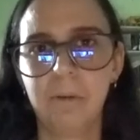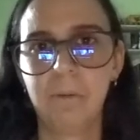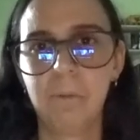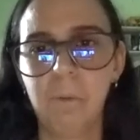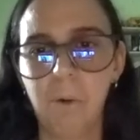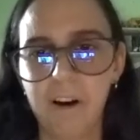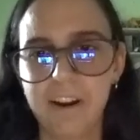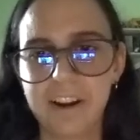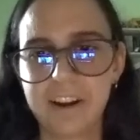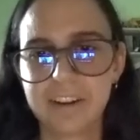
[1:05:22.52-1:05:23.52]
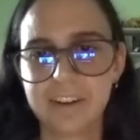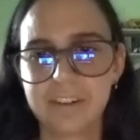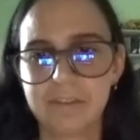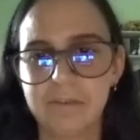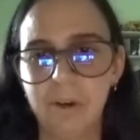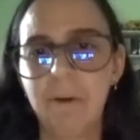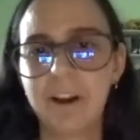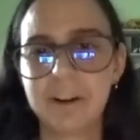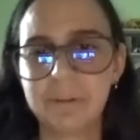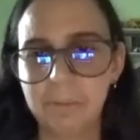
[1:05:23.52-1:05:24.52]
walk
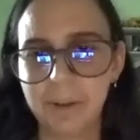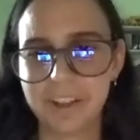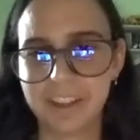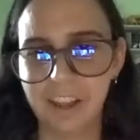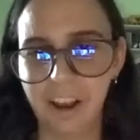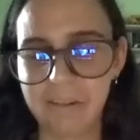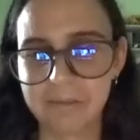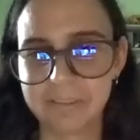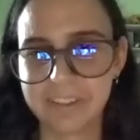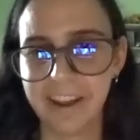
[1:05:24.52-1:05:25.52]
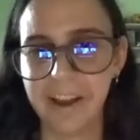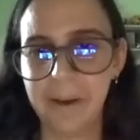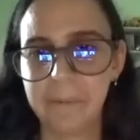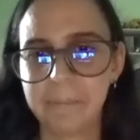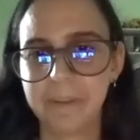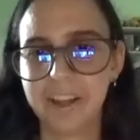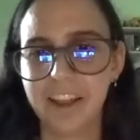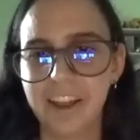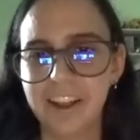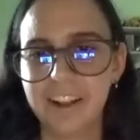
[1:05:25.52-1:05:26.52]
forward with love,
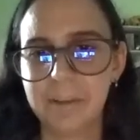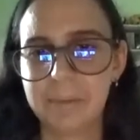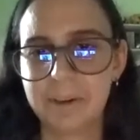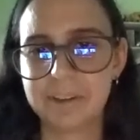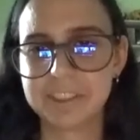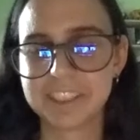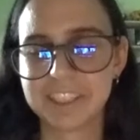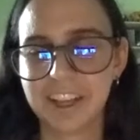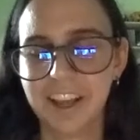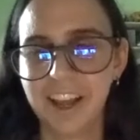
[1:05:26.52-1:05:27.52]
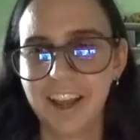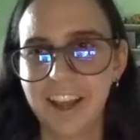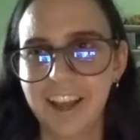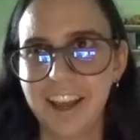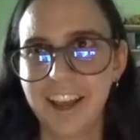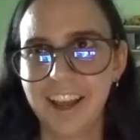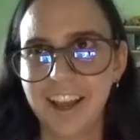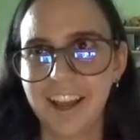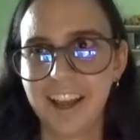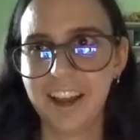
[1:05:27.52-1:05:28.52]
in the most
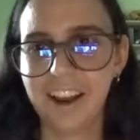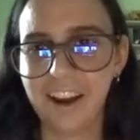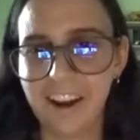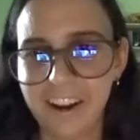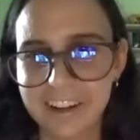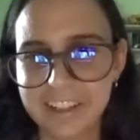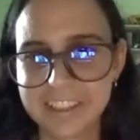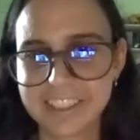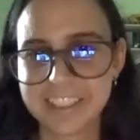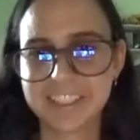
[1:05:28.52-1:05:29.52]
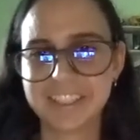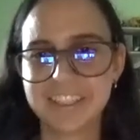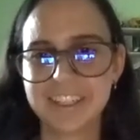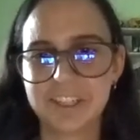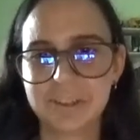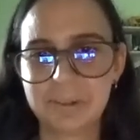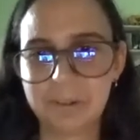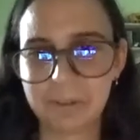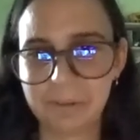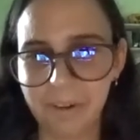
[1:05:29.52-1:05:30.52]
honest,
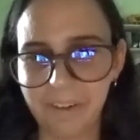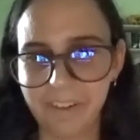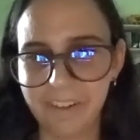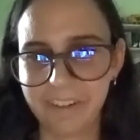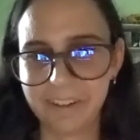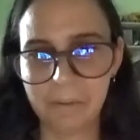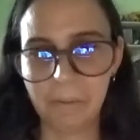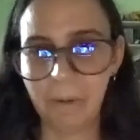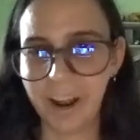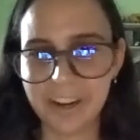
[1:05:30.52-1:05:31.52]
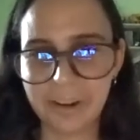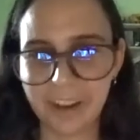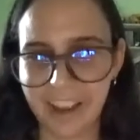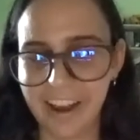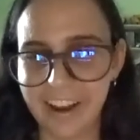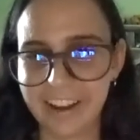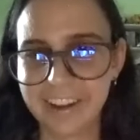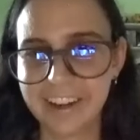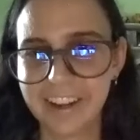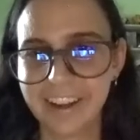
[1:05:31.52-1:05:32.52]
truthful way you can,